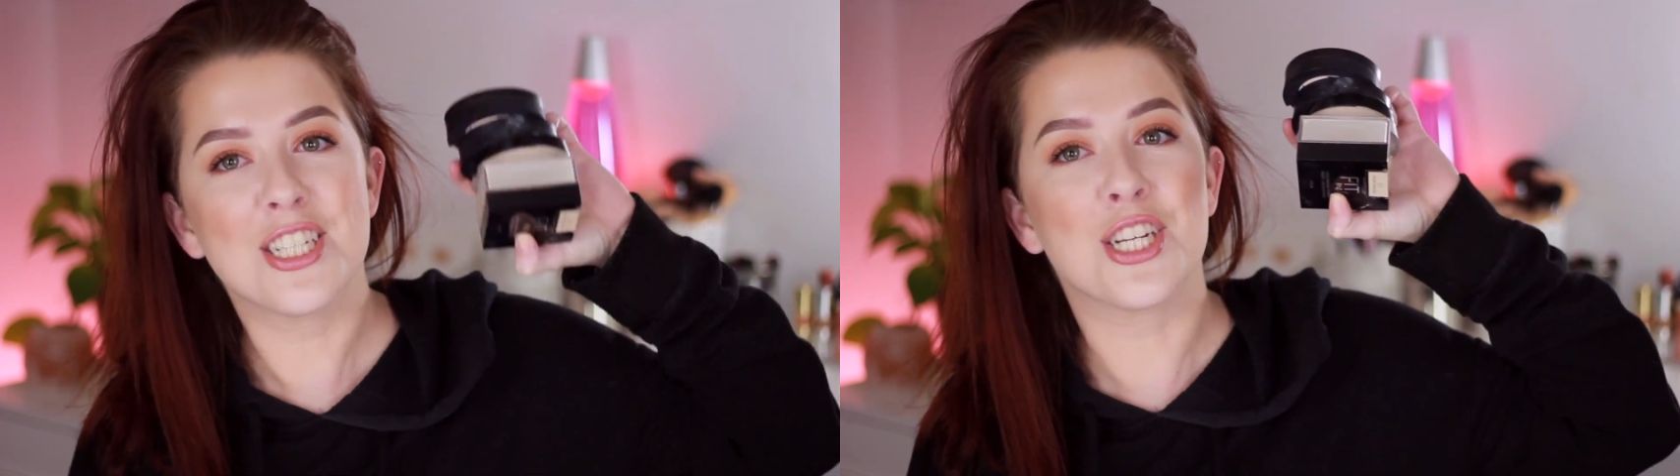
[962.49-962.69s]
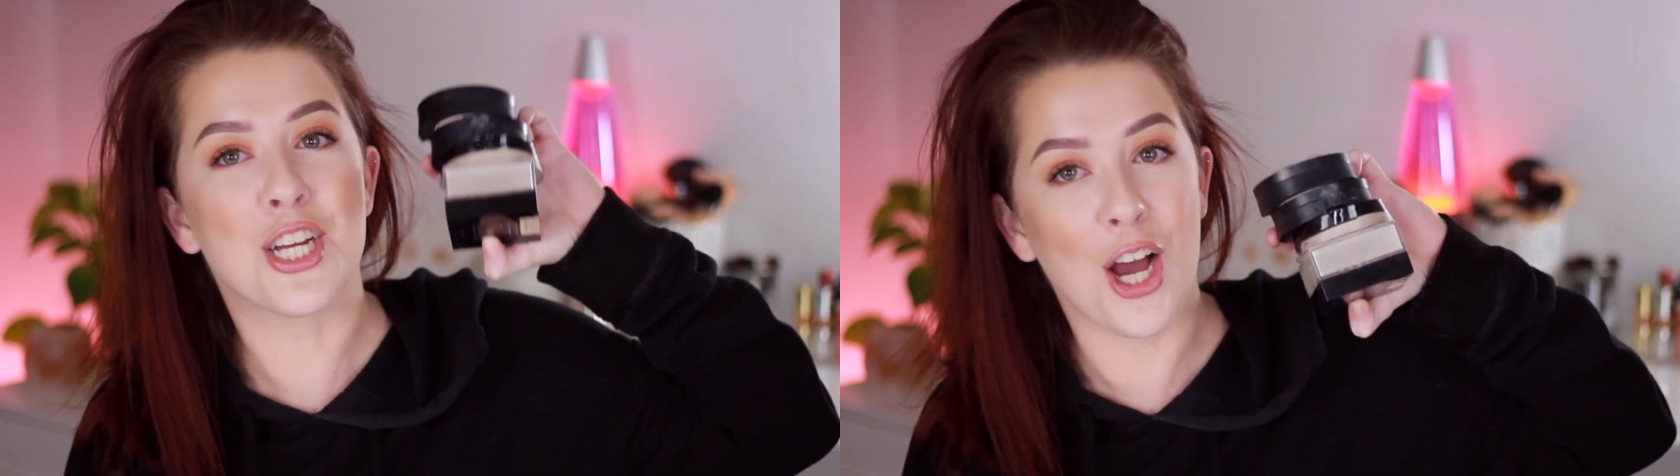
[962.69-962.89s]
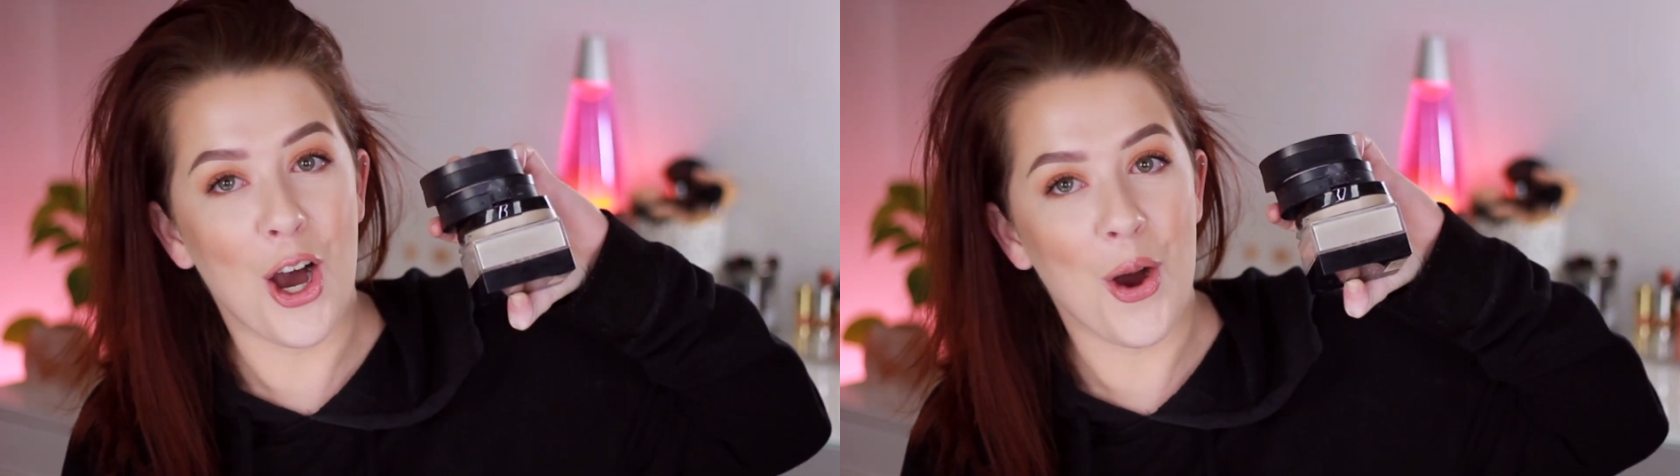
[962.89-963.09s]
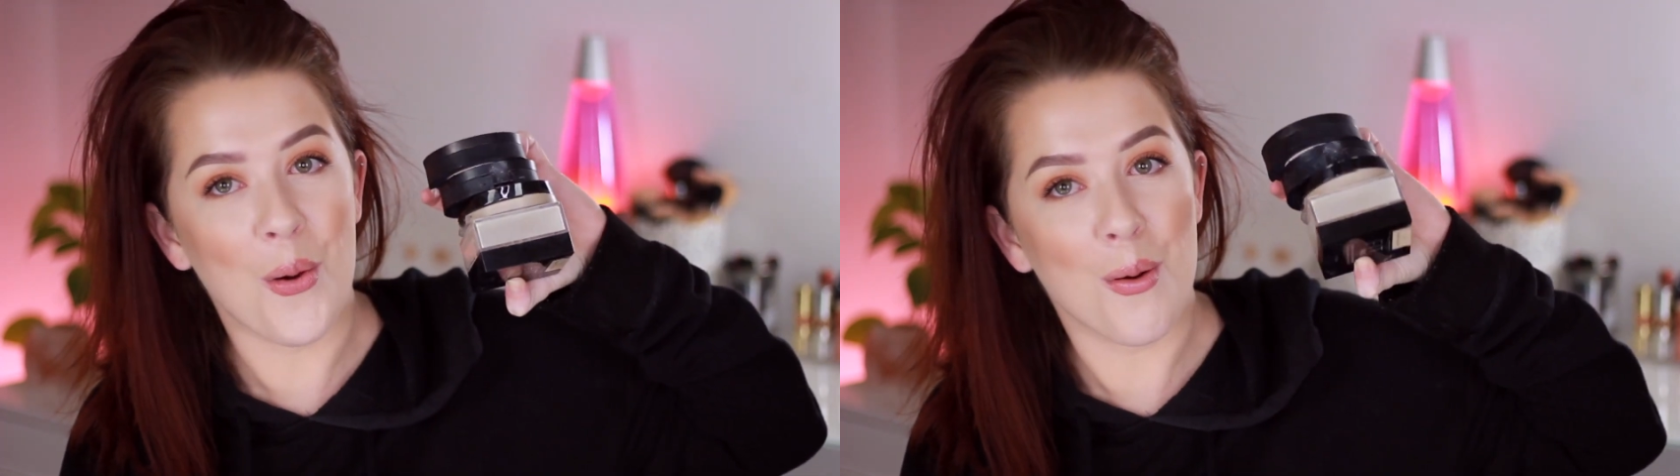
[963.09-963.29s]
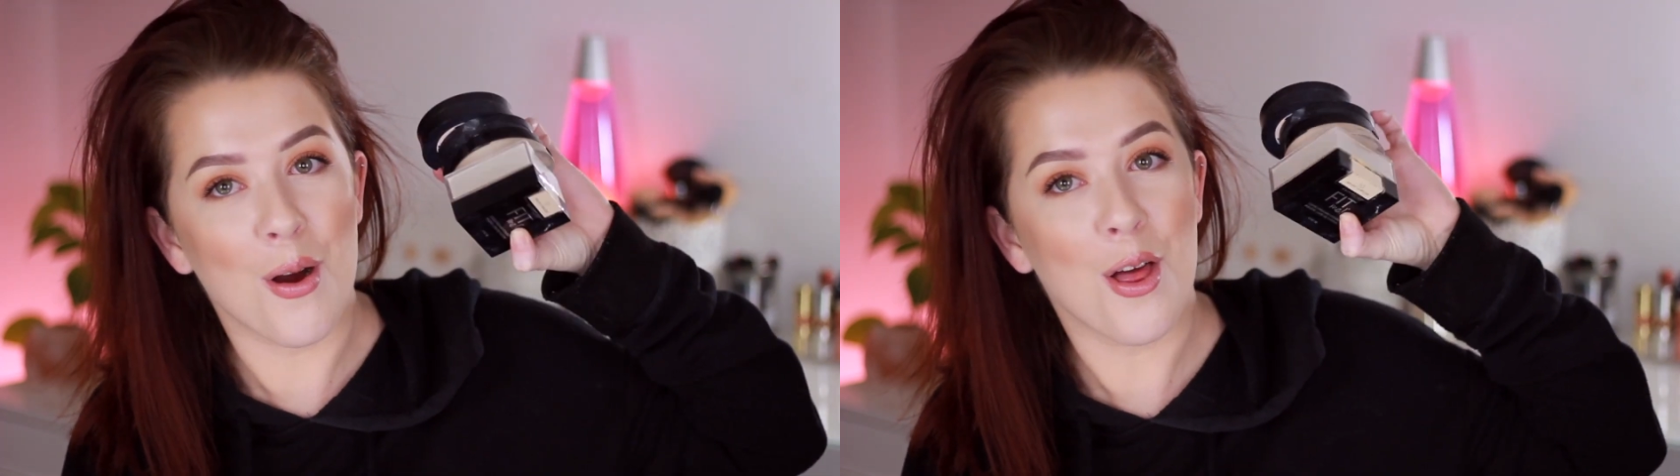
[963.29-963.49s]
like to
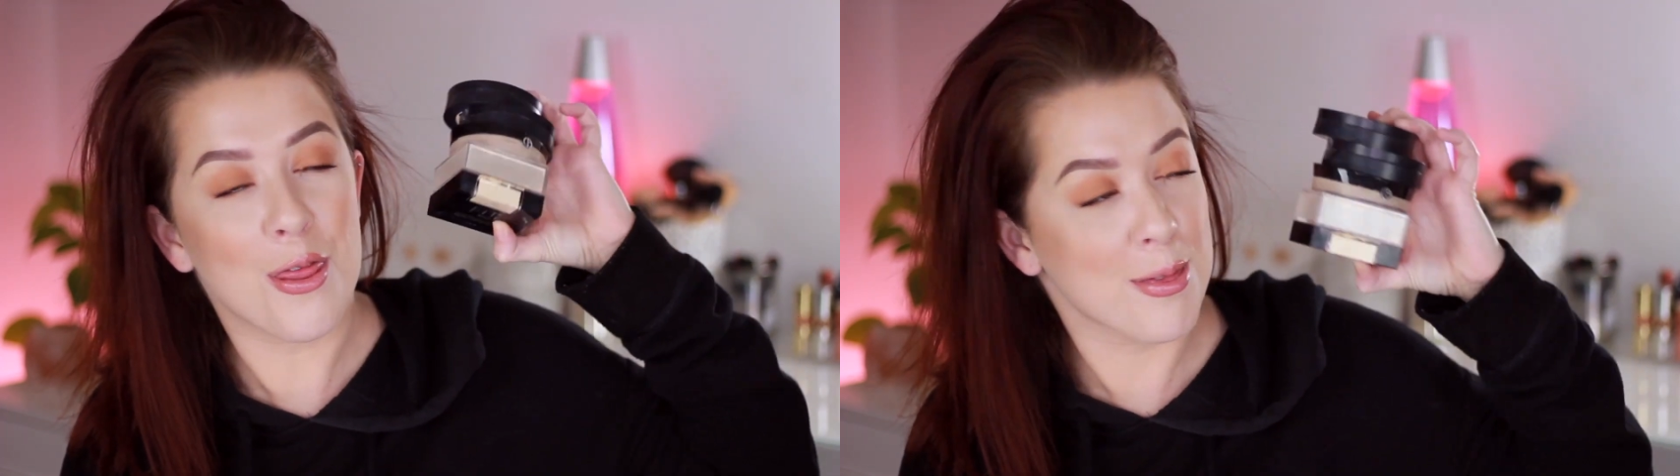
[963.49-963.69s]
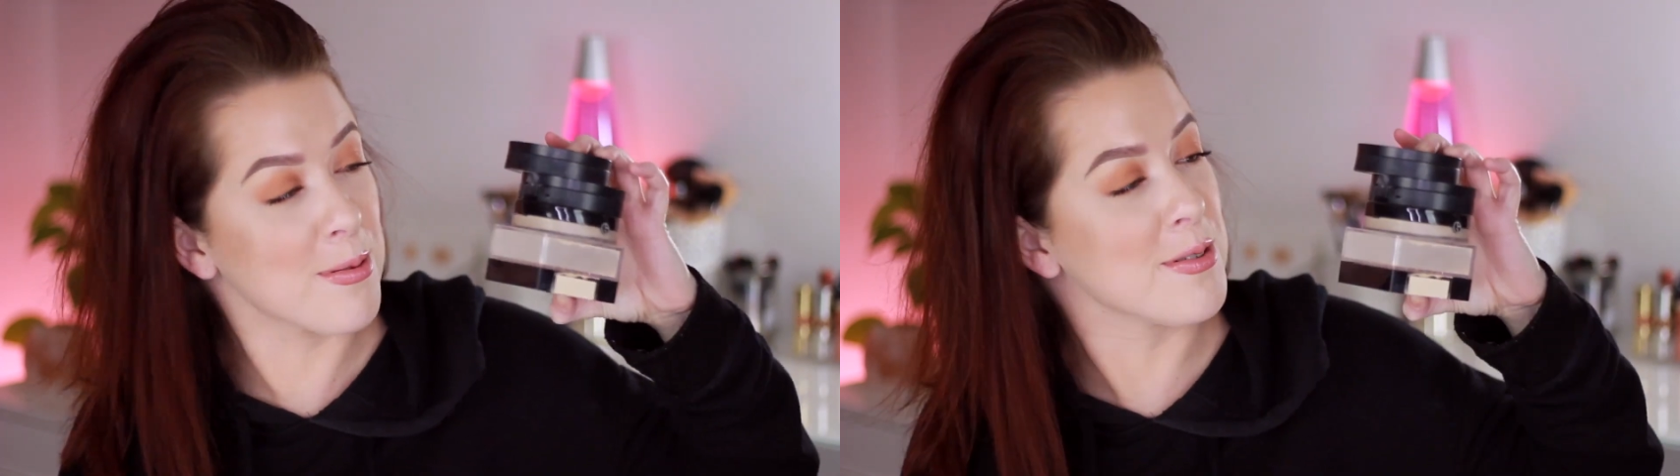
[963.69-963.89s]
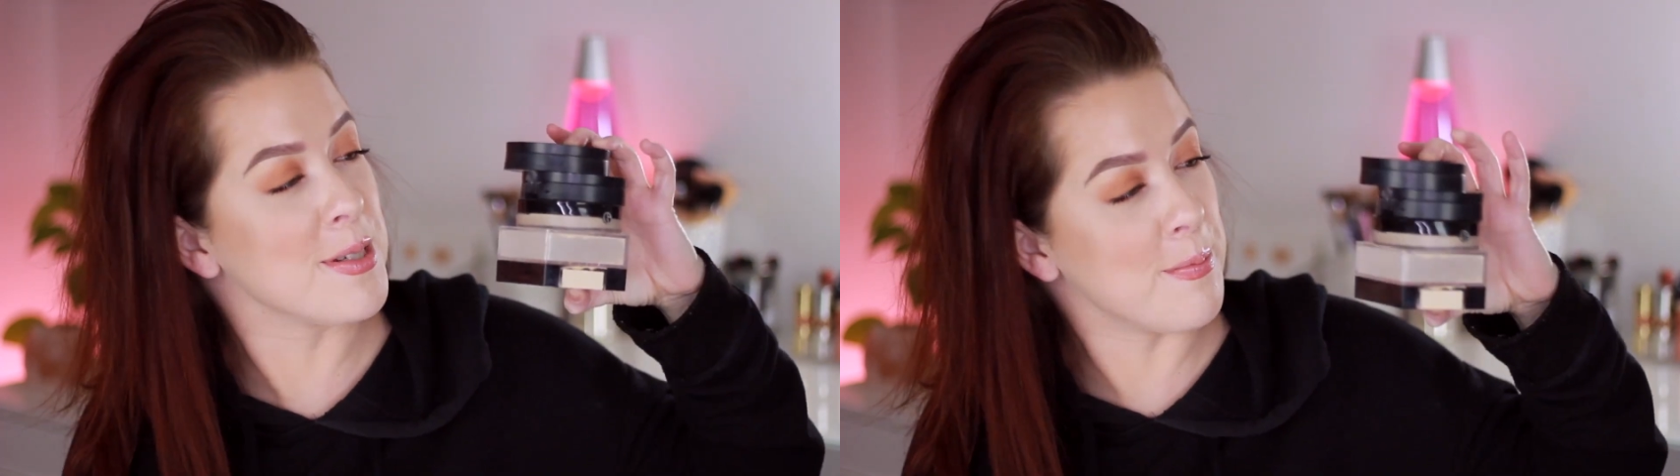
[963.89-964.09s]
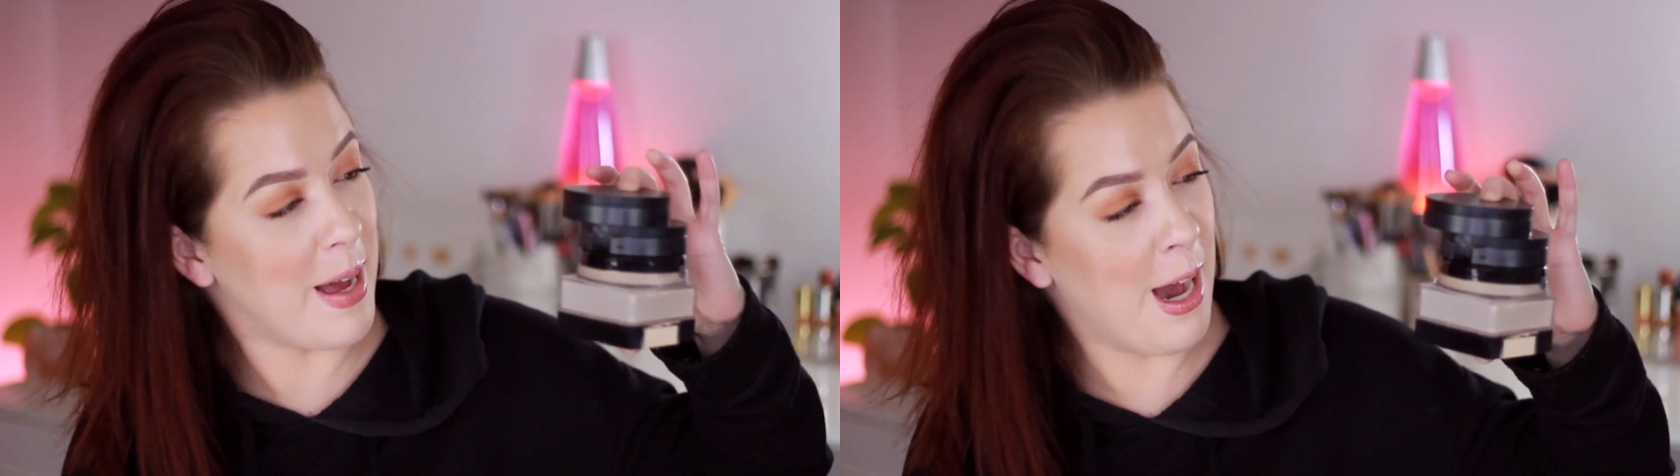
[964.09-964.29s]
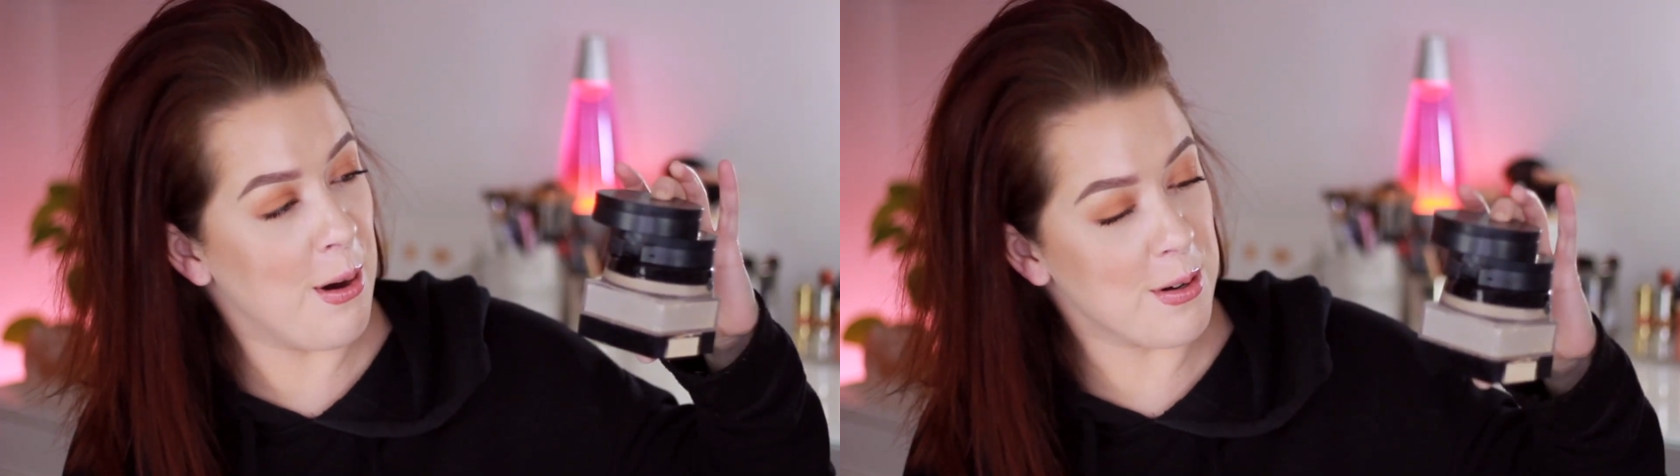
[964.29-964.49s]
go through some
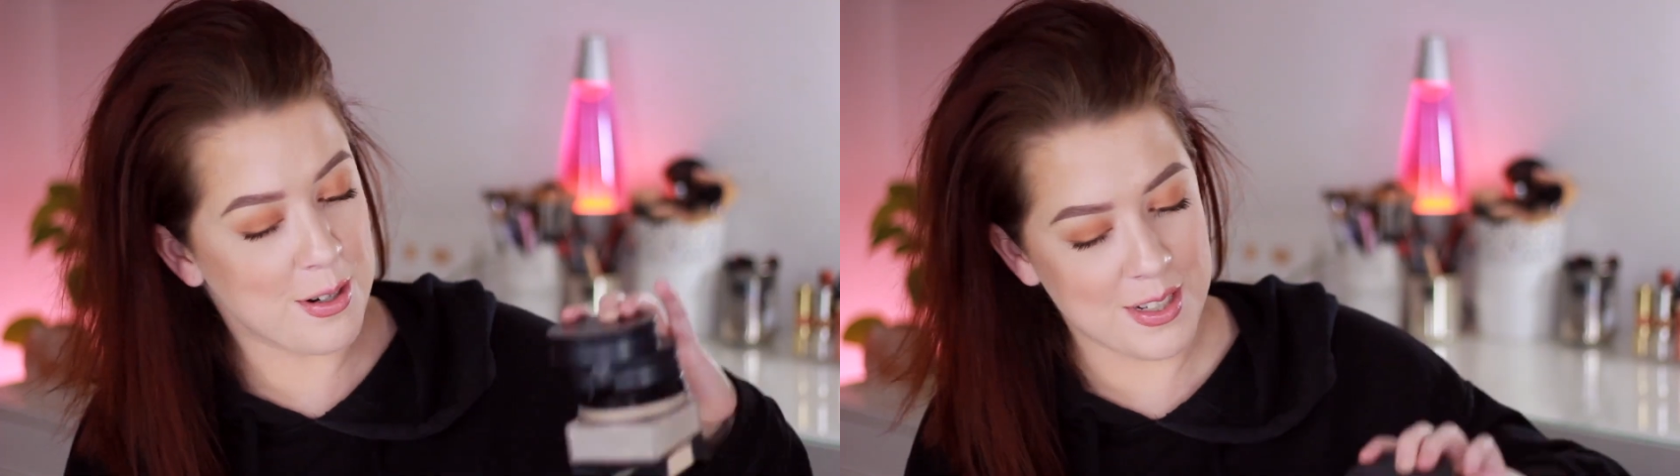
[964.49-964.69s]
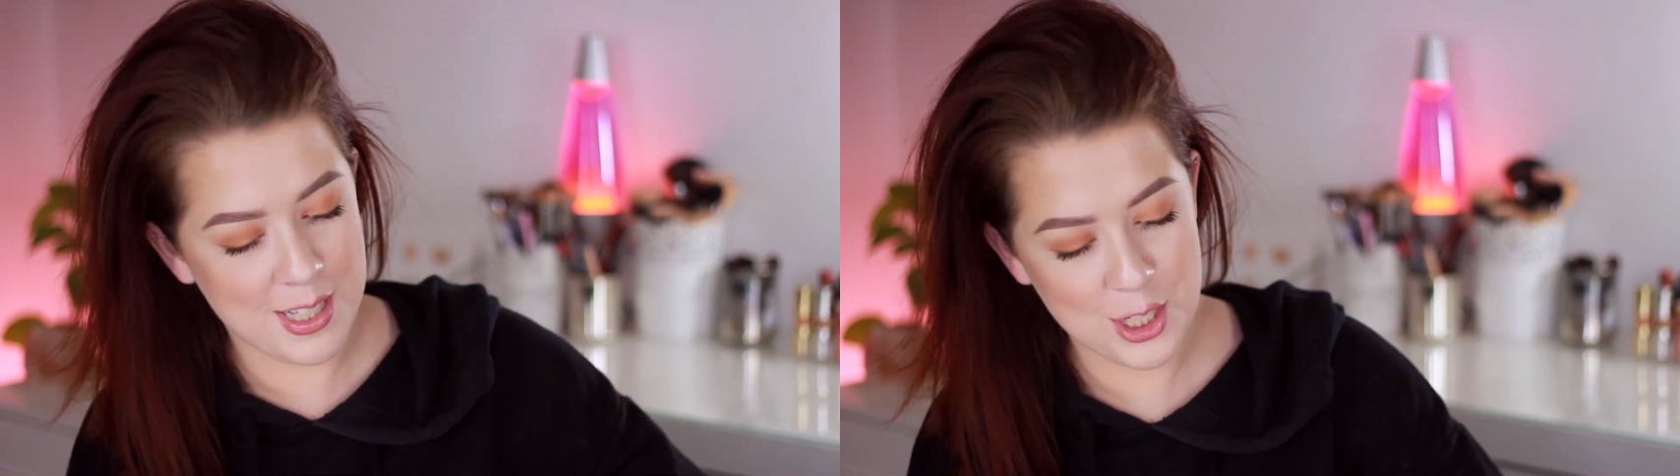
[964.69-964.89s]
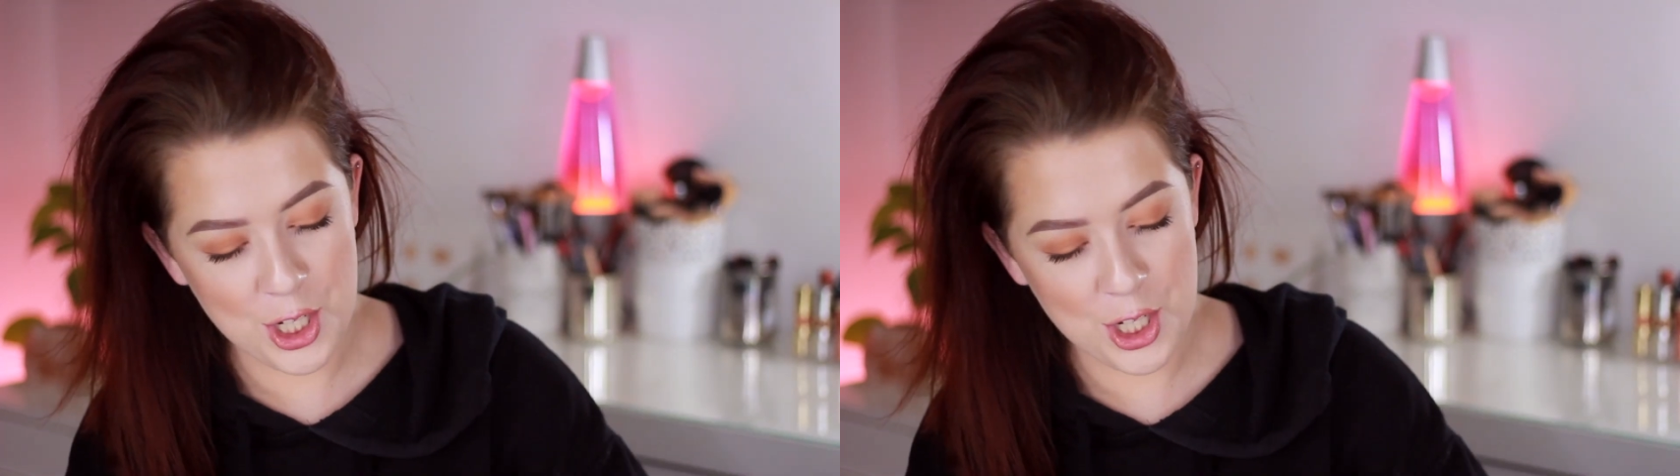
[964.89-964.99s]
powders.